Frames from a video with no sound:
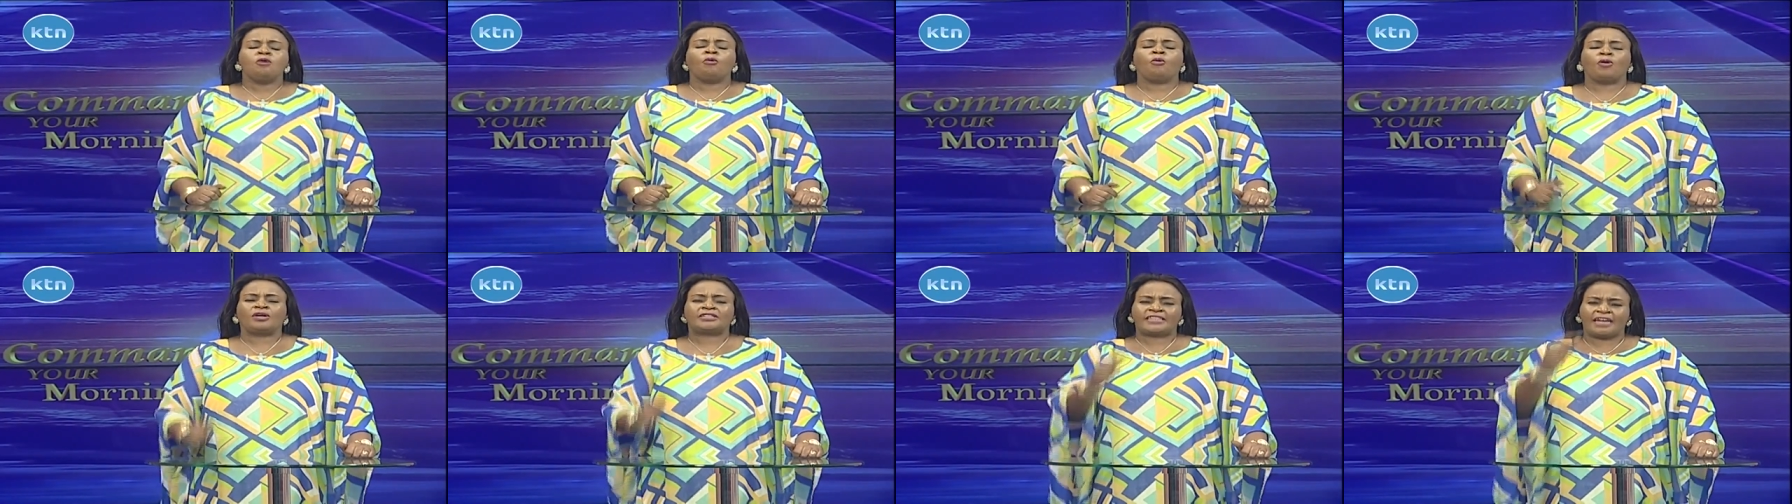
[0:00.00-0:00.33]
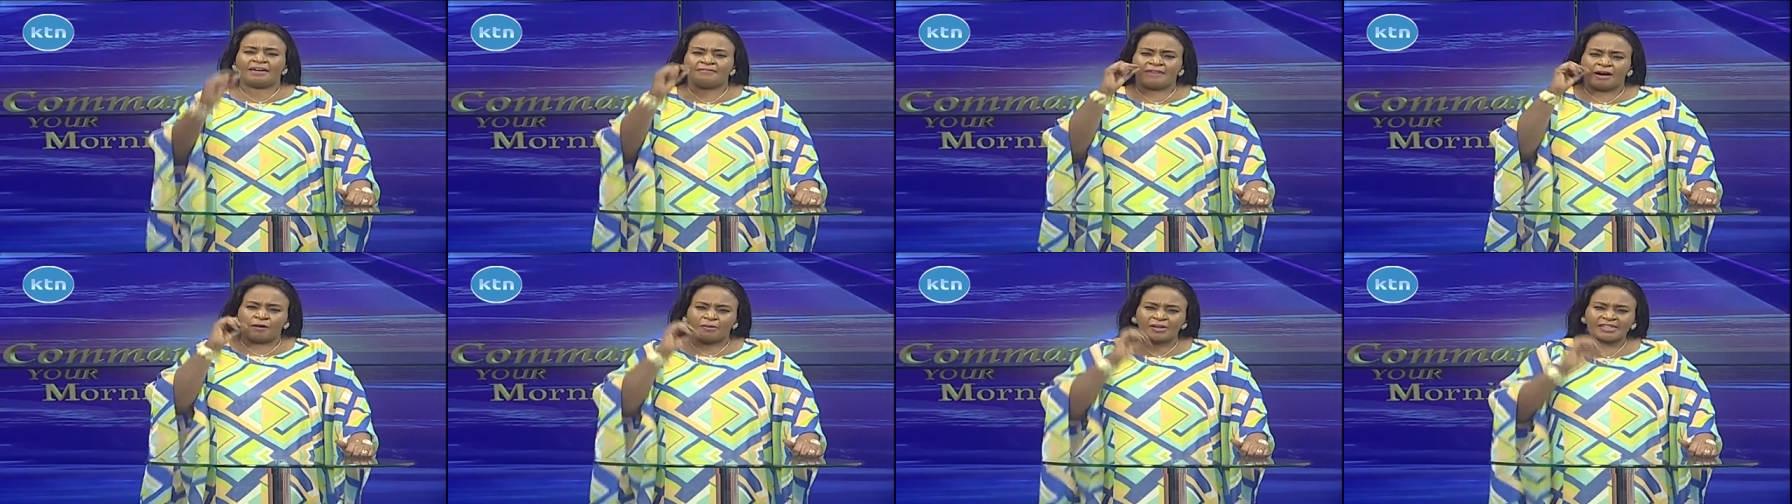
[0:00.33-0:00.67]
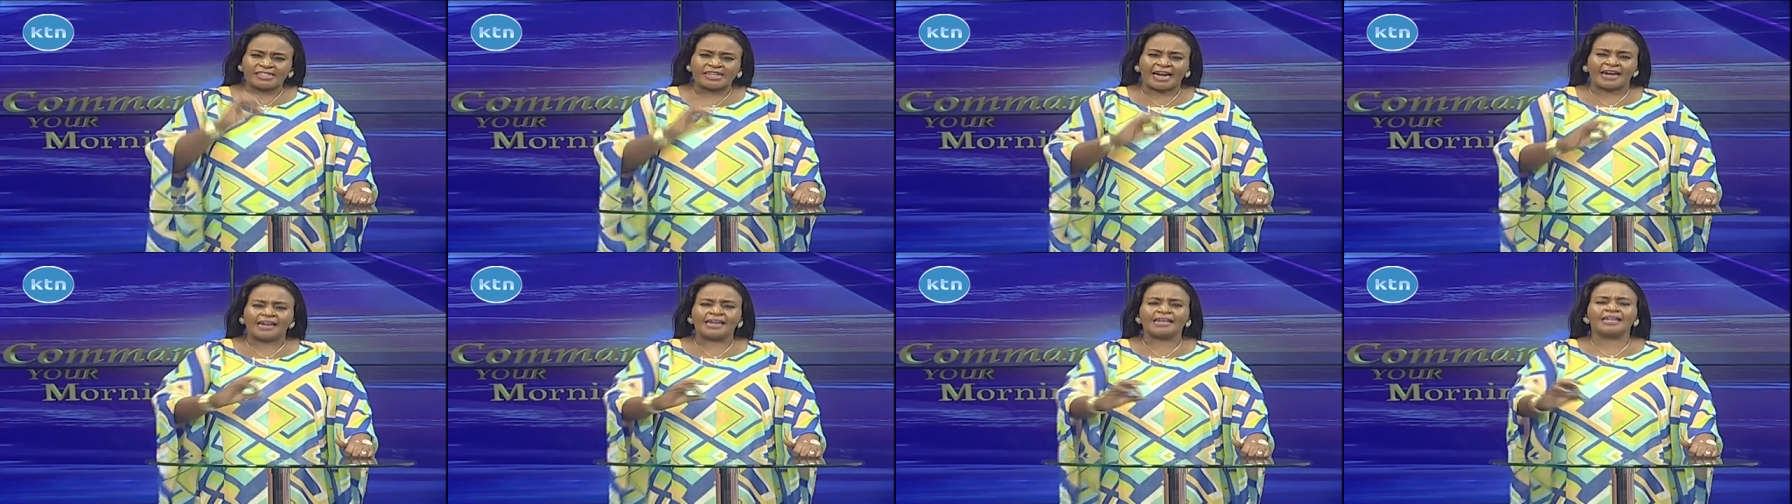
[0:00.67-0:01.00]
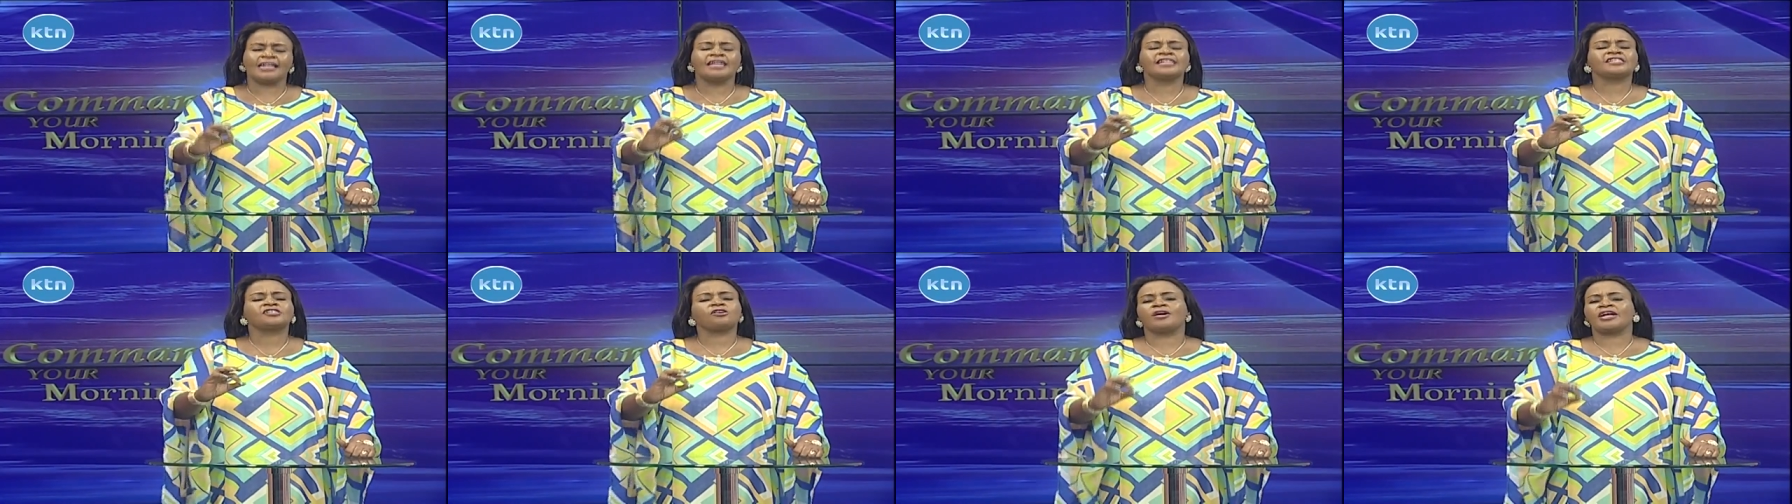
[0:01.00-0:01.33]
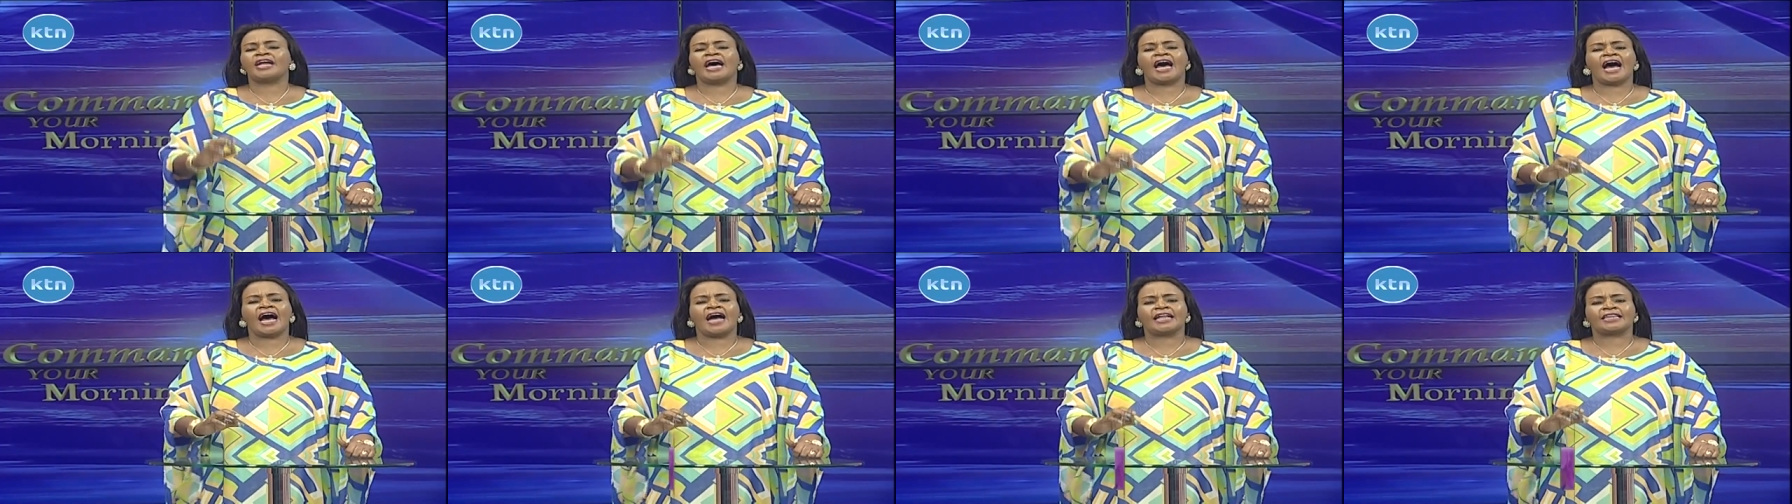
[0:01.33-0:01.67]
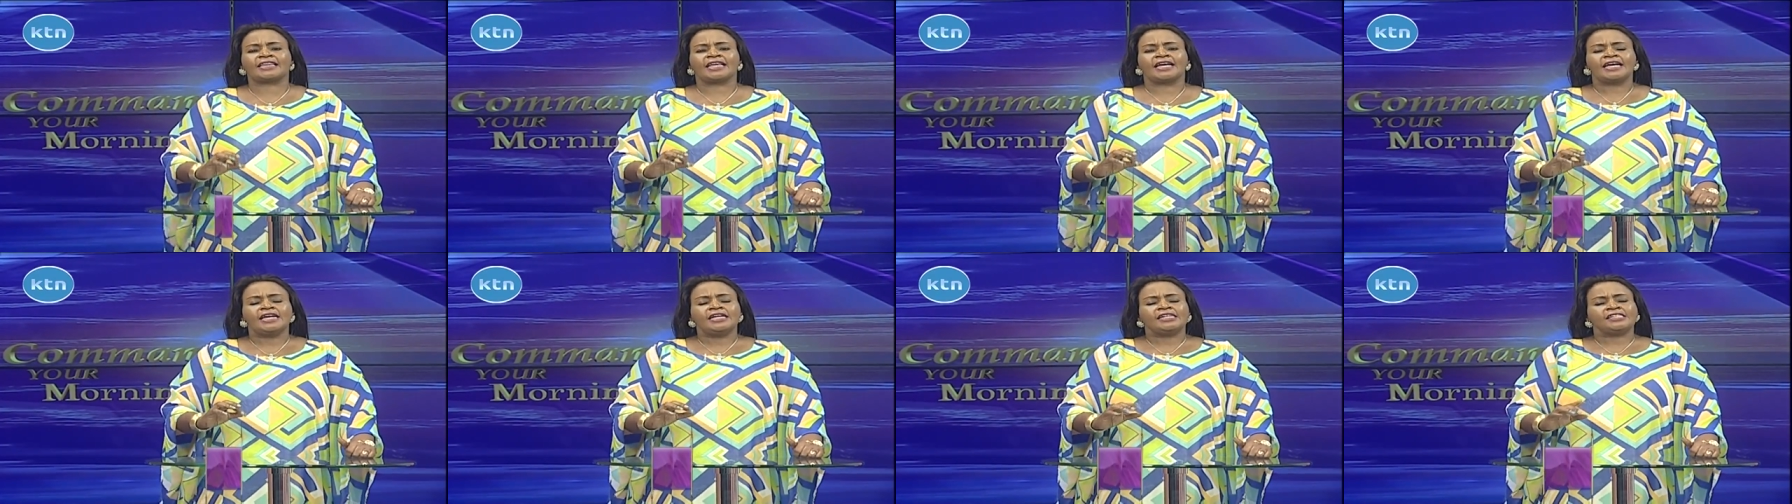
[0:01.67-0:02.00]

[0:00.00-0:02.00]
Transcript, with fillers: Whatever we shall release on earth